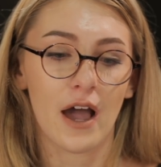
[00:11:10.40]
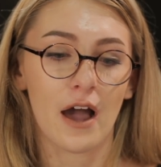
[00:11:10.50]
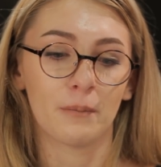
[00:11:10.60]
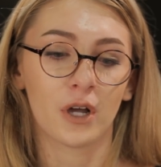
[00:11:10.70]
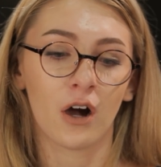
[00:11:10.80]

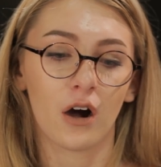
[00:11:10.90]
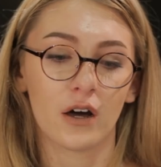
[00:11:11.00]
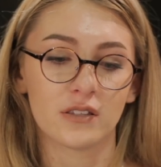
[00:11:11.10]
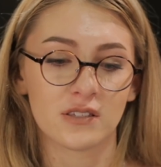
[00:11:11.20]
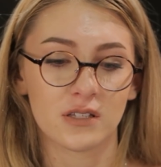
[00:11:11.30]
I'm
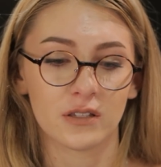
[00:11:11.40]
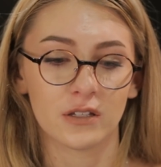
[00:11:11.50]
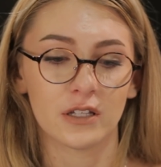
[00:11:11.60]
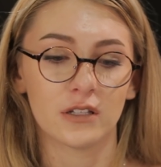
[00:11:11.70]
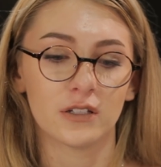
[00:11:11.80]

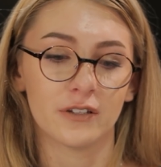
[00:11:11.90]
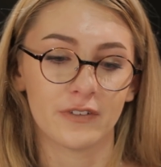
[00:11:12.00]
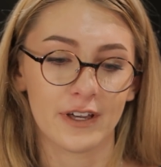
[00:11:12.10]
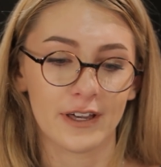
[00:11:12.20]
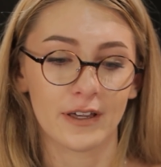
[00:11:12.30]
constantly
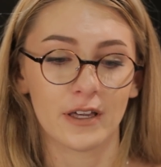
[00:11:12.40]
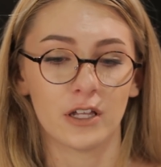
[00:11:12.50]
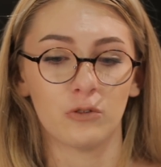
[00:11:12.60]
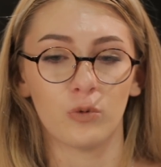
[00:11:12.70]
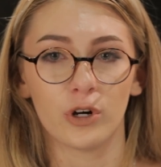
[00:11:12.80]
living
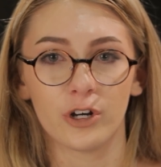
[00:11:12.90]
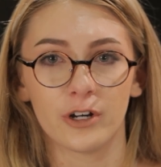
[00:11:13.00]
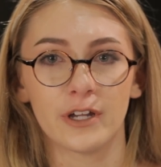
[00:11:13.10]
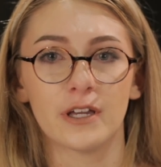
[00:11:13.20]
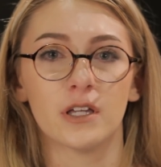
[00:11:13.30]
in
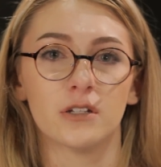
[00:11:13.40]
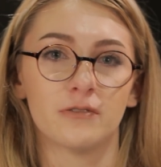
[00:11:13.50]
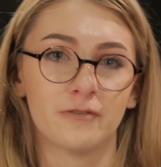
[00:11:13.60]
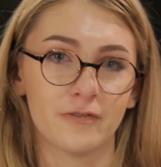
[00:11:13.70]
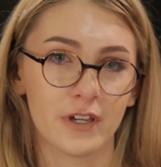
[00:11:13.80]
worry and
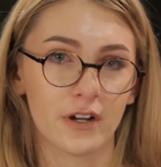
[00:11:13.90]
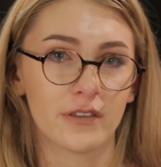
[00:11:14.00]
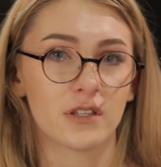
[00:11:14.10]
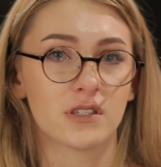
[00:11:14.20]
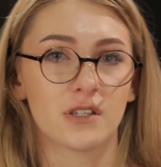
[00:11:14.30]
fear
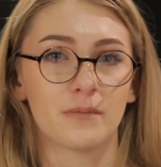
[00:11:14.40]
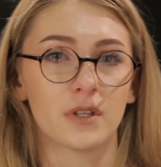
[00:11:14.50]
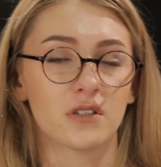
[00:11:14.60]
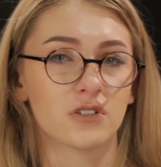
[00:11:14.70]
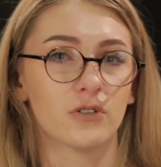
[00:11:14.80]
that
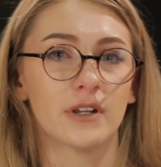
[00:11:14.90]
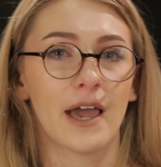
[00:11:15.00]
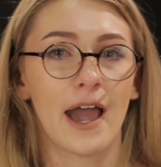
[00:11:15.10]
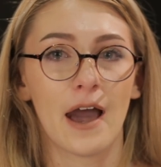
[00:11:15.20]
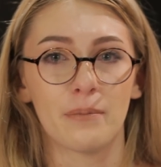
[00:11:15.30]
something is going to
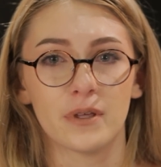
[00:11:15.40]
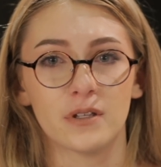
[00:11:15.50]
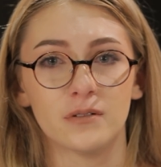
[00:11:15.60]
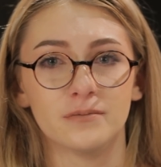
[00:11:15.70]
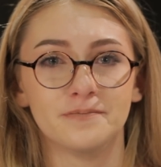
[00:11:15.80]

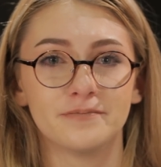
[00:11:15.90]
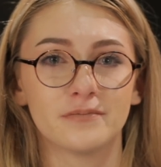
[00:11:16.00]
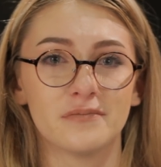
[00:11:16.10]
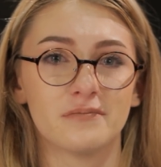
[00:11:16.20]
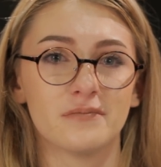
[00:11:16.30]
happen
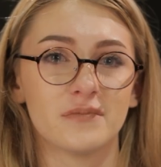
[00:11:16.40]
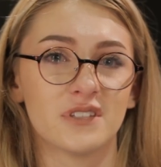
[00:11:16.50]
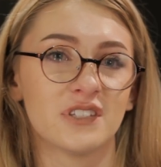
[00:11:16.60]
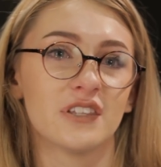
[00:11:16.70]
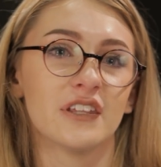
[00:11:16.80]

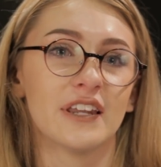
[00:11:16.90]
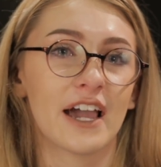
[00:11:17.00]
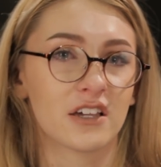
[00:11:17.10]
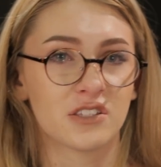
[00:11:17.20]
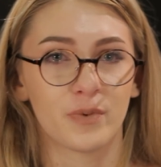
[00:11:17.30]
to the
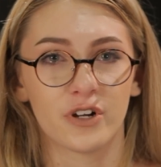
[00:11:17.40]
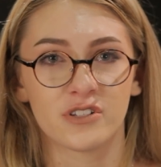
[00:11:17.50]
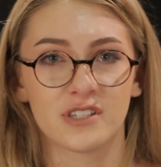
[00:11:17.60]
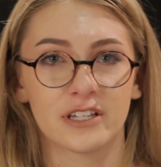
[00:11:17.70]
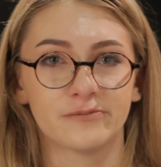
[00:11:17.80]
next
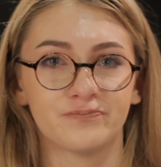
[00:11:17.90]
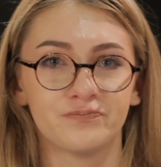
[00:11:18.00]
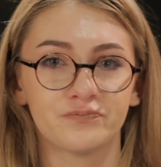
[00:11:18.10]
person.